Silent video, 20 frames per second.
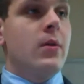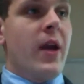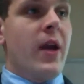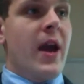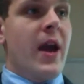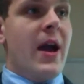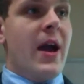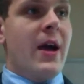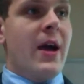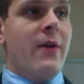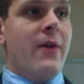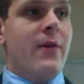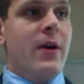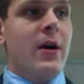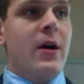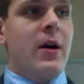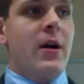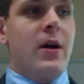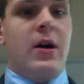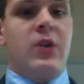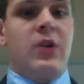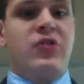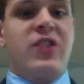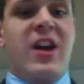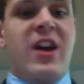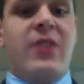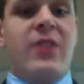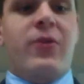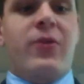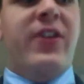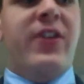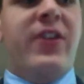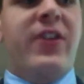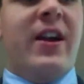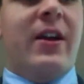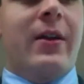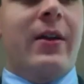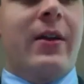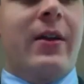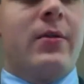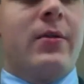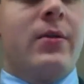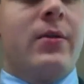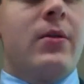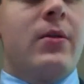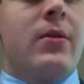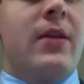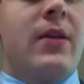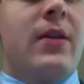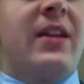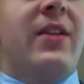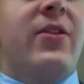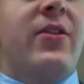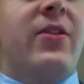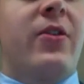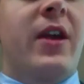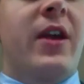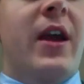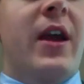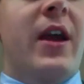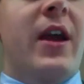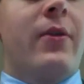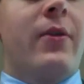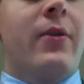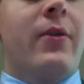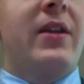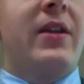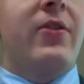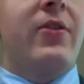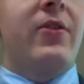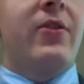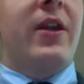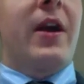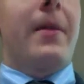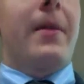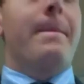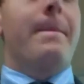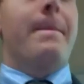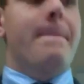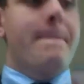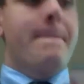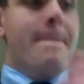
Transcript: we have uh, uh, January 2nd, 1938 or 1838.